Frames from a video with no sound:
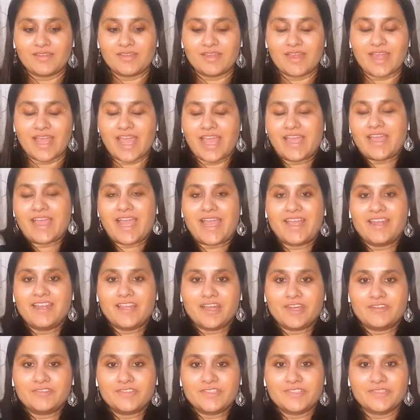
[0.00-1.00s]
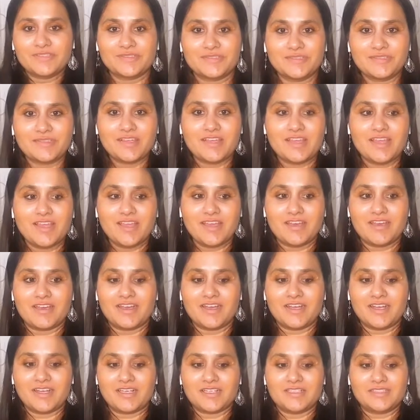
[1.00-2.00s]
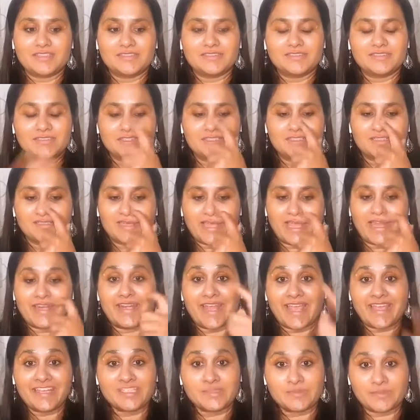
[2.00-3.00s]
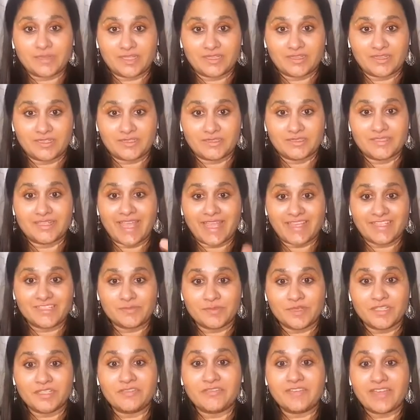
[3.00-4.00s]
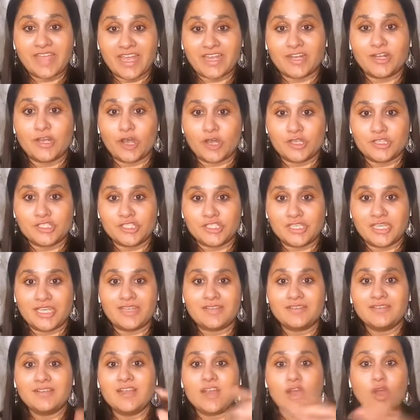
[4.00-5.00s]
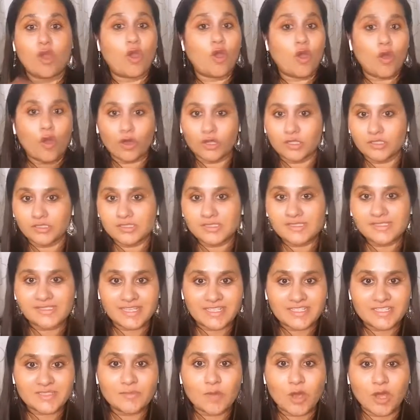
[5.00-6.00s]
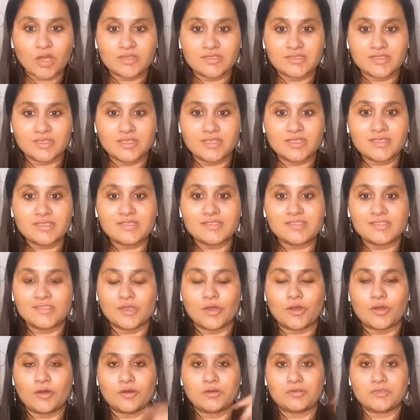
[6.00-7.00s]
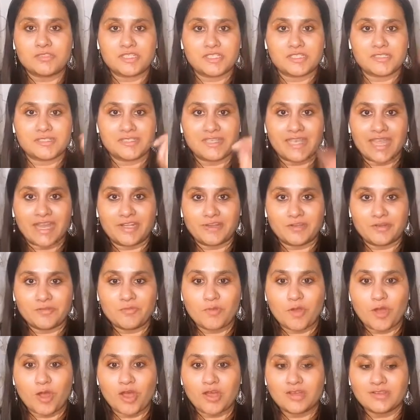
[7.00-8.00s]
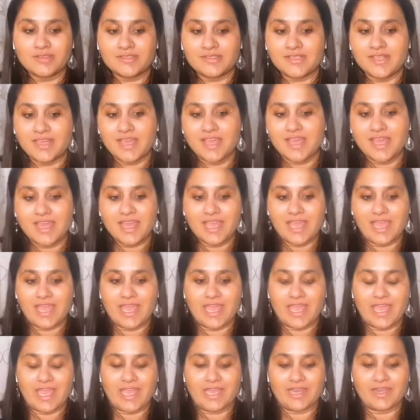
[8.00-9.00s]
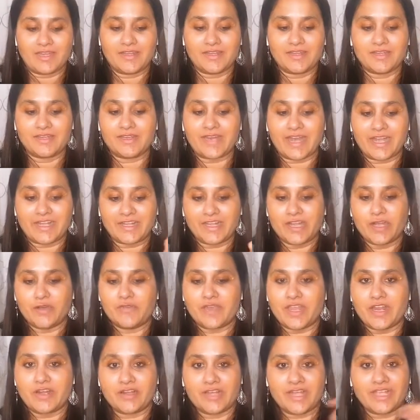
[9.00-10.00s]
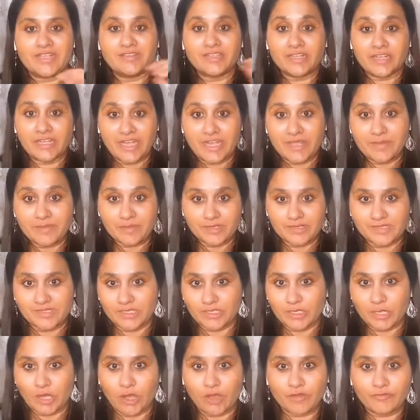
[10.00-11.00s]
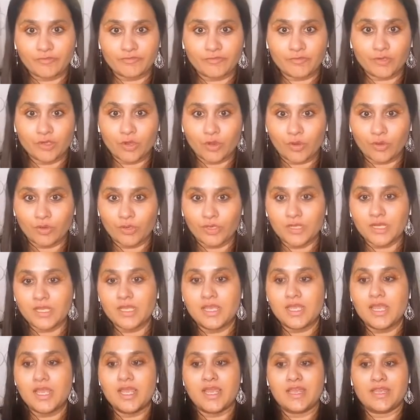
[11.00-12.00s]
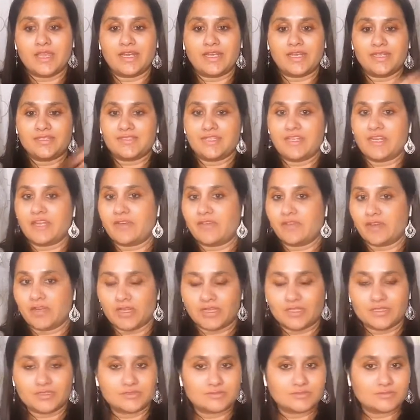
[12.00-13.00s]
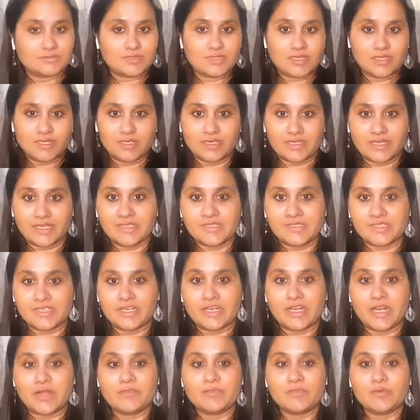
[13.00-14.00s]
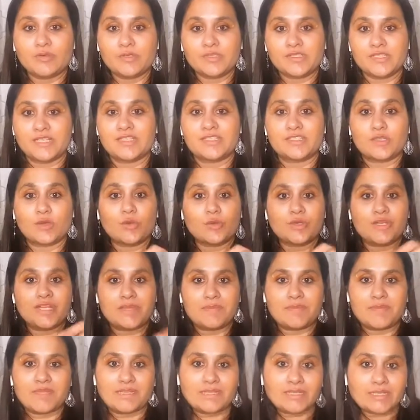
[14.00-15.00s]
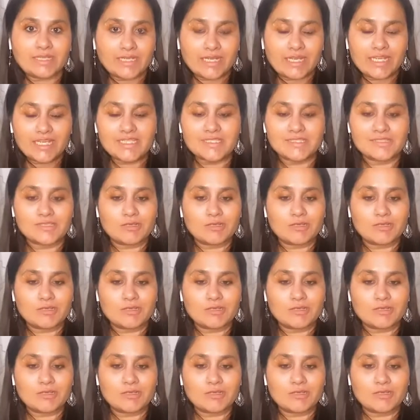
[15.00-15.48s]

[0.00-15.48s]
I love to. Uh, and next month we are launching all 6 boxes. So just get your box. And right now we are running 30% off code. It is in our Instagram post. It's OTP30.